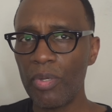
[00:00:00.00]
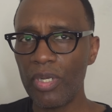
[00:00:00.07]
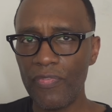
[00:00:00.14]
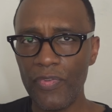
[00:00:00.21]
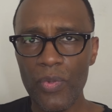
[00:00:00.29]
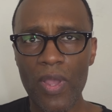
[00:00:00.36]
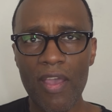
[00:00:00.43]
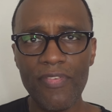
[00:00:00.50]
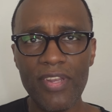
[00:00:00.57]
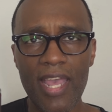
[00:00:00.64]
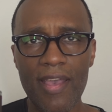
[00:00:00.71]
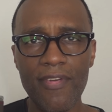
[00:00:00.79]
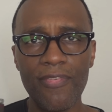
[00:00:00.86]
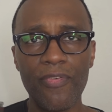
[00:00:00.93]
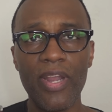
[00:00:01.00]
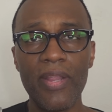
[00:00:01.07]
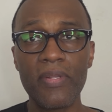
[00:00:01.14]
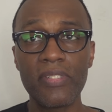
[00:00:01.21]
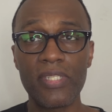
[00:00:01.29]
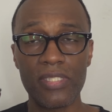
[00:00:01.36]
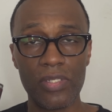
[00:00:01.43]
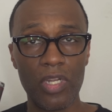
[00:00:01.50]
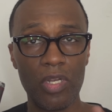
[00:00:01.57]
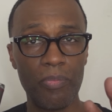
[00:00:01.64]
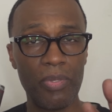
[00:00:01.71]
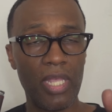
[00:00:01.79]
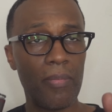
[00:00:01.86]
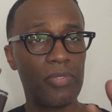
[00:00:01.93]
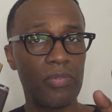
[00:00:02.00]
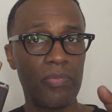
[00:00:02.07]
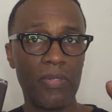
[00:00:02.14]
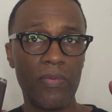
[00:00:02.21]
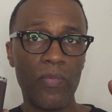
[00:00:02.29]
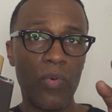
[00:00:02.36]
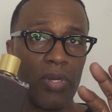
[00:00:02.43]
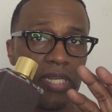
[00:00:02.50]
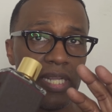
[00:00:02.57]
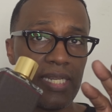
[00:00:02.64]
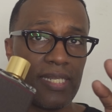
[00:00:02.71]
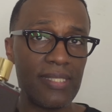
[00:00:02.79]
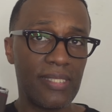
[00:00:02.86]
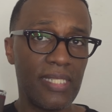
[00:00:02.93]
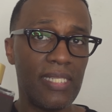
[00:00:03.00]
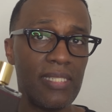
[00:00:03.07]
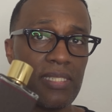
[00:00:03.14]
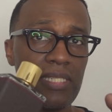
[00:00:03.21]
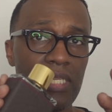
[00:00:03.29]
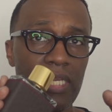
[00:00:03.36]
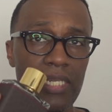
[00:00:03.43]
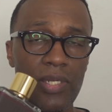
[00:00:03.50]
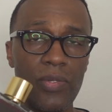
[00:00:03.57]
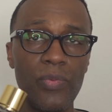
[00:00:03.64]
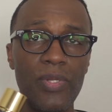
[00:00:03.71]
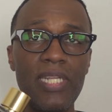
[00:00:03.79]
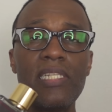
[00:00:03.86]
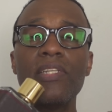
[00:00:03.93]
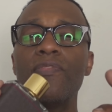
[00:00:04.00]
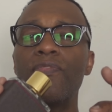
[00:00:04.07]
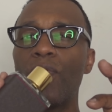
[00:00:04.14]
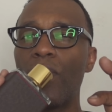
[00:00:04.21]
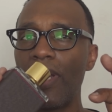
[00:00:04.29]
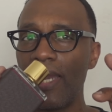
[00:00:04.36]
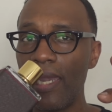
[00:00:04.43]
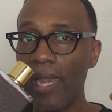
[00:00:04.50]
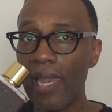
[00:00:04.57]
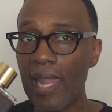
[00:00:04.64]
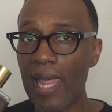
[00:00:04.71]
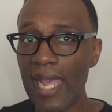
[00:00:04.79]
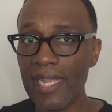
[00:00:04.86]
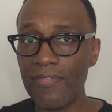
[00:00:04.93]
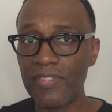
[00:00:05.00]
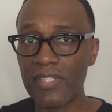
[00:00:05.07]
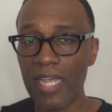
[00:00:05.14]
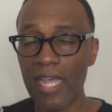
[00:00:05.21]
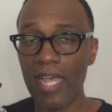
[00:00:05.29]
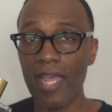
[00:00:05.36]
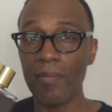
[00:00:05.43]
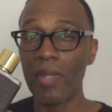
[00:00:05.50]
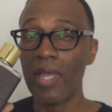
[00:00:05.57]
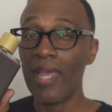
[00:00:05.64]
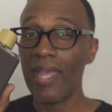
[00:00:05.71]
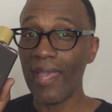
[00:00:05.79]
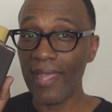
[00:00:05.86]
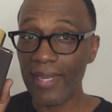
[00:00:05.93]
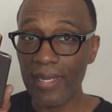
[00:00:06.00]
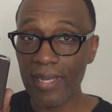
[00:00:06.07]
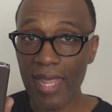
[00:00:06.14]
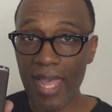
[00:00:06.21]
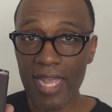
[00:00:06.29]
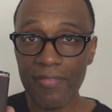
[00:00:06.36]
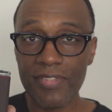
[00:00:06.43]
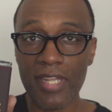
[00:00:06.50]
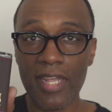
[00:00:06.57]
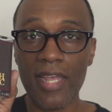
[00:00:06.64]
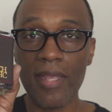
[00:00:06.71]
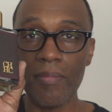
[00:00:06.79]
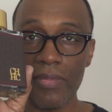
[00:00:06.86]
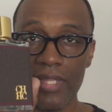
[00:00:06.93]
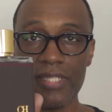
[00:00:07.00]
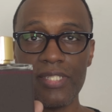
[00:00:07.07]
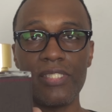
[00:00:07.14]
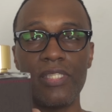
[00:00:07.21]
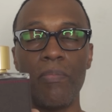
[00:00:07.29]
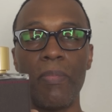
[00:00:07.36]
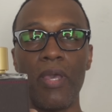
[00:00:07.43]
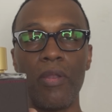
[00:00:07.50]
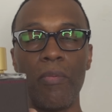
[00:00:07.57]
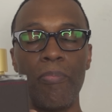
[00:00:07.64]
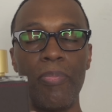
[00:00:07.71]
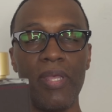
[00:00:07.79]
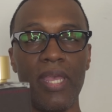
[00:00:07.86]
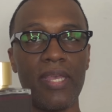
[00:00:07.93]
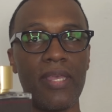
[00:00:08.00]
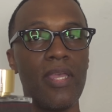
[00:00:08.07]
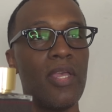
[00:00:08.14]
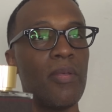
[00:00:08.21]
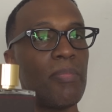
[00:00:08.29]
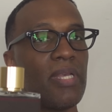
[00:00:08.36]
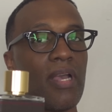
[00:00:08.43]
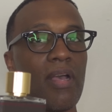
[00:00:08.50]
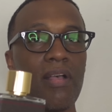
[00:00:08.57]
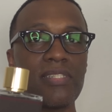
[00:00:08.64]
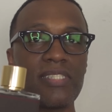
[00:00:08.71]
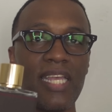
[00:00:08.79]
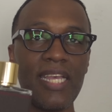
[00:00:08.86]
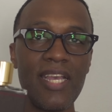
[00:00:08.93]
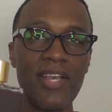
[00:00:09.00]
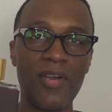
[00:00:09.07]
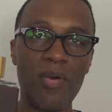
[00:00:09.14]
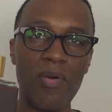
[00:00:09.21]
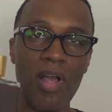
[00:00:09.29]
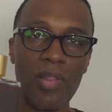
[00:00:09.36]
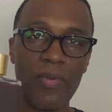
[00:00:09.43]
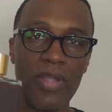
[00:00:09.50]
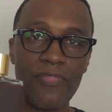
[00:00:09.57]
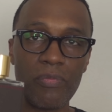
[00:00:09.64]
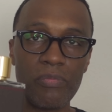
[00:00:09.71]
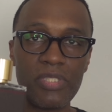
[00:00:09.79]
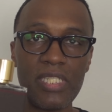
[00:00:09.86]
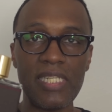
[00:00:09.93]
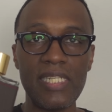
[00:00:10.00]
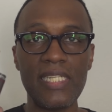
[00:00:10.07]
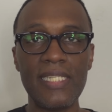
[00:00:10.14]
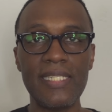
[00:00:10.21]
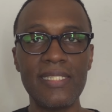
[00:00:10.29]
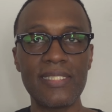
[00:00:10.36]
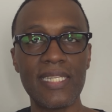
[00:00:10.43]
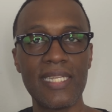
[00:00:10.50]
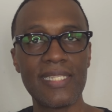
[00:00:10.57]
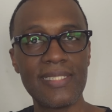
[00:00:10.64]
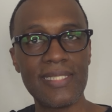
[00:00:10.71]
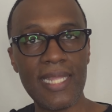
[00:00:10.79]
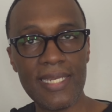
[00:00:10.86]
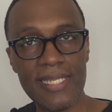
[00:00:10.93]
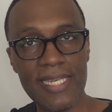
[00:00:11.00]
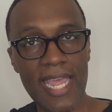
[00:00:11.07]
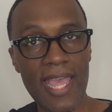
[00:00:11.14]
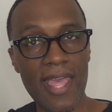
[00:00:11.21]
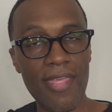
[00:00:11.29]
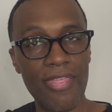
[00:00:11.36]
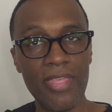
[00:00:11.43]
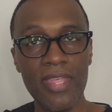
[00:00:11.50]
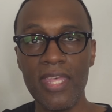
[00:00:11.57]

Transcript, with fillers: But if you have to have a fragrance that's going to be able to be worn any season, any reason, for a lifetime, a lifetime, this is the better pick because it can go all the way from teens to death.